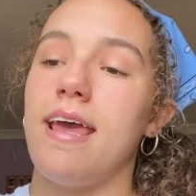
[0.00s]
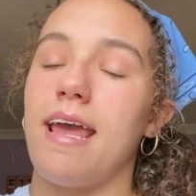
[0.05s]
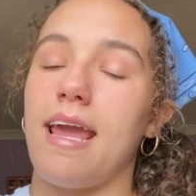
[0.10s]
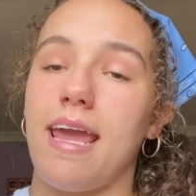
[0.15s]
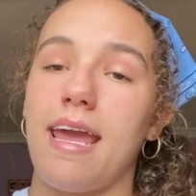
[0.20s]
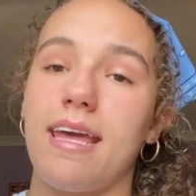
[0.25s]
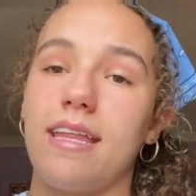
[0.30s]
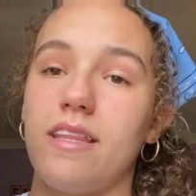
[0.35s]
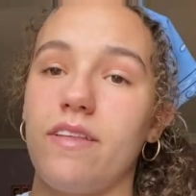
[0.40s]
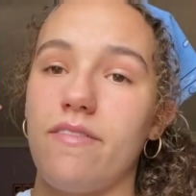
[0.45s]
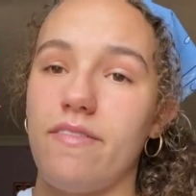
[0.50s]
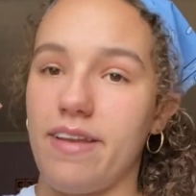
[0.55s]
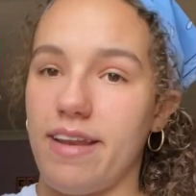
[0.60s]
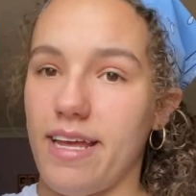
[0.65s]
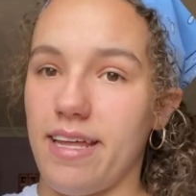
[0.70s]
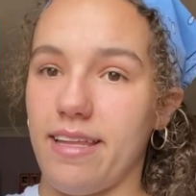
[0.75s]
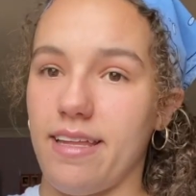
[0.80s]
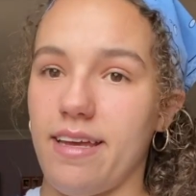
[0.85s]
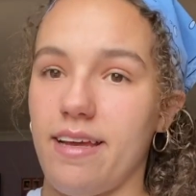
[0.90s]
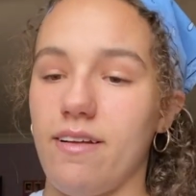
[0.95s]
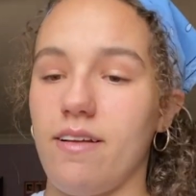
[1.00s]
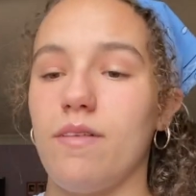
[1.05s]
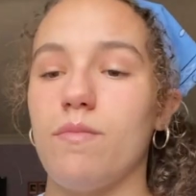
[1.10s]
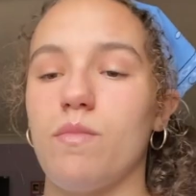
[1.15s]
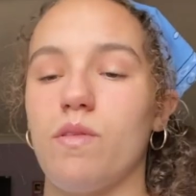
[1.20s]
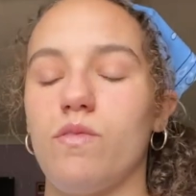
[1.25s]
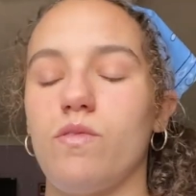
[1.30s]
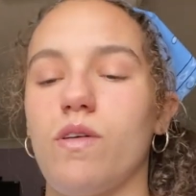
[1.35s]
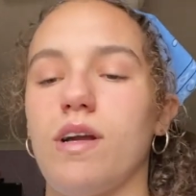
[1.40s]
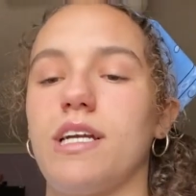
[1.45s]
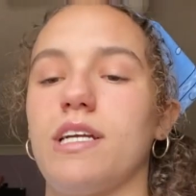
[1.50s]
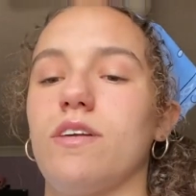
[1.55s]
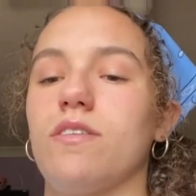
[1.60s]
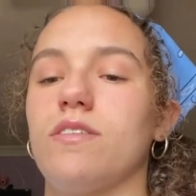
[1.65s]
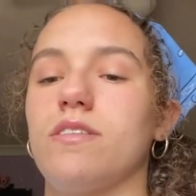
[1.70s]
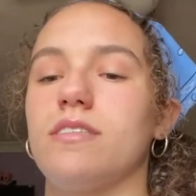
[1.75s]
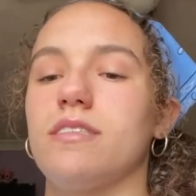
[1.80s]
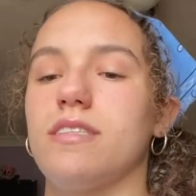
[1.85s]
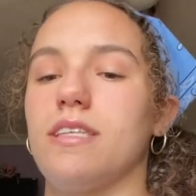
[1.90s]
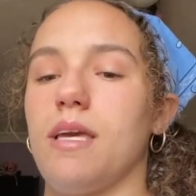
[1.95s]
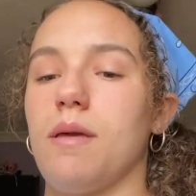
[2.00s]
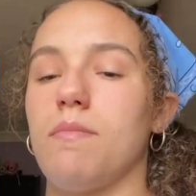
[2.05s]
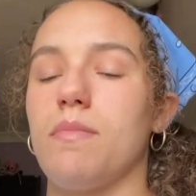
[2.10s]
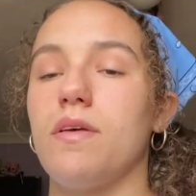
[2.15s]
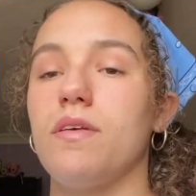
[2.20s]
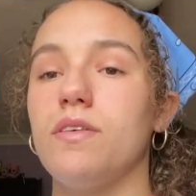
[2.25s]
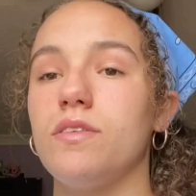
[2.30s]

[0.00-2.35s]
and the vanilla before I go to sleep.